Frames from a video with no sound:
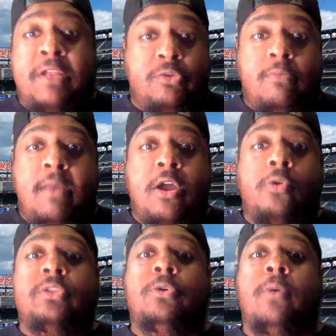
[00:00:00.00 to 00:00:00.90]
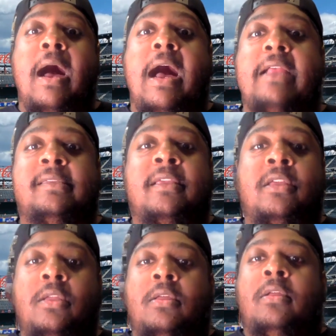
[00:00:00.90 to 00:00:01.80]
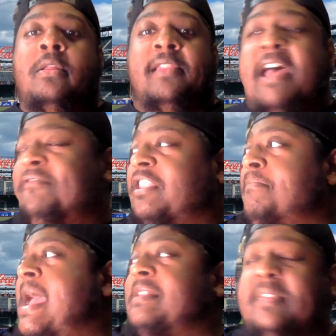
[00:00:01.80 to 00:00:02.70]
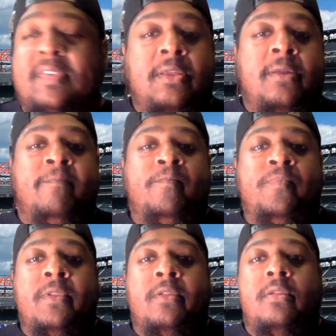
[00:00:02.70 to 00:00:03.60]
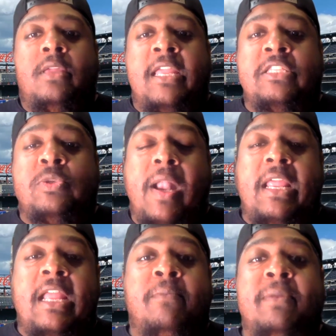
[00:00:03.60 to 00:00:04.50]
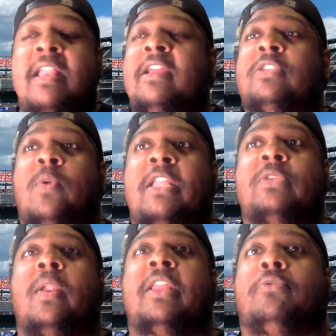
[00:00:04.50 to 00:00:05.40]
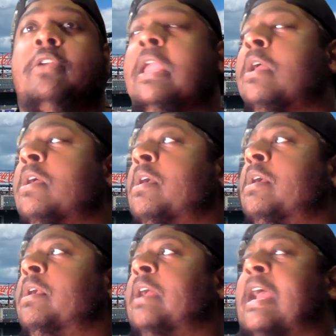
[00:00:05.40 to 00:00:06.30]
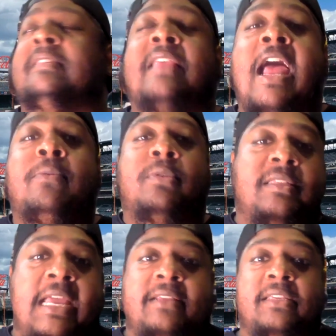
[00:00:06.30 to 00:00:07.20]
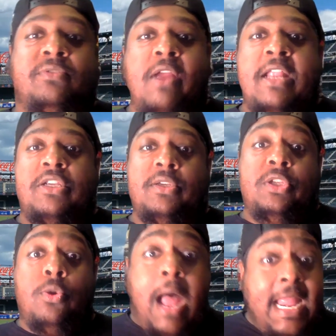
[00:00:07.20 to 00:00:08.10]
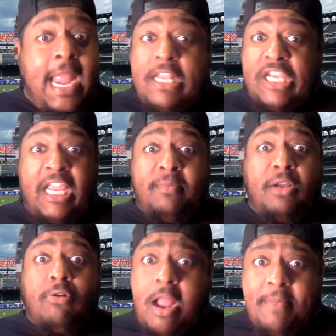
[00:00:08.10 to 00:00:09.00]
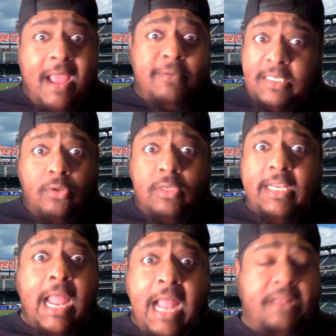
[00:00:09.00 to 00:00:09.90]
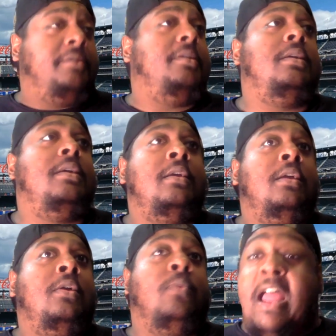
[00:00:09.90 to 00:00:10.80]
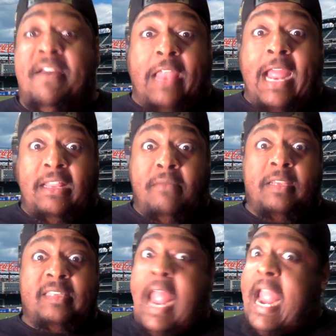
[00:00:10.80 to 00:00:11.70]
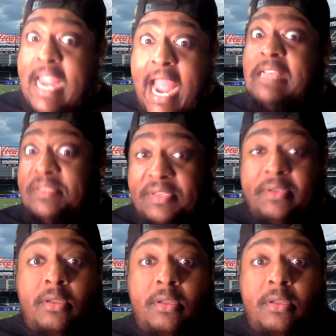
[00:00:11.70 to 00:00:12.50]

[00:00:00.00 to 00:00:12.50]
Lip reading: pitch with my own two eyes, left the Mets in the beginning of 2023 and signed with the Texas Rangers. Do I hate Jacob deGrom? Absolutely not. Would I have liked him to stay? Yes.